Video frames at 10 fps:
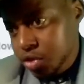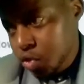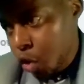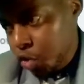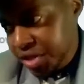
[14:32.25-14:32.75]

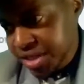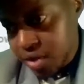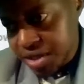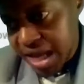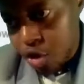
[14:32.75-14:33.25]
So all
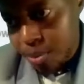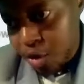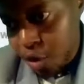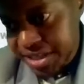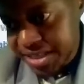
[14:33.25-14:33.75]
these ones are
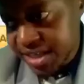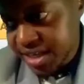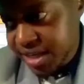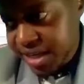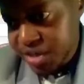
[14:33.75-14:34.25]
copper coins.
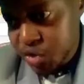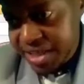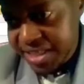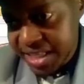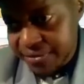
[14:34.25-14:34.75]
As
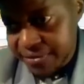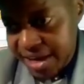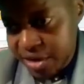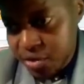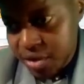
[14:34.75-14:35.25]
you can see, the
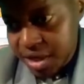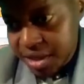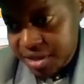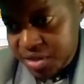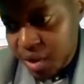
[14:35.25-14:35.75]
value.
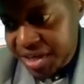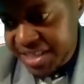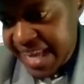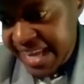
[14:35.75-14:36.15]
This one is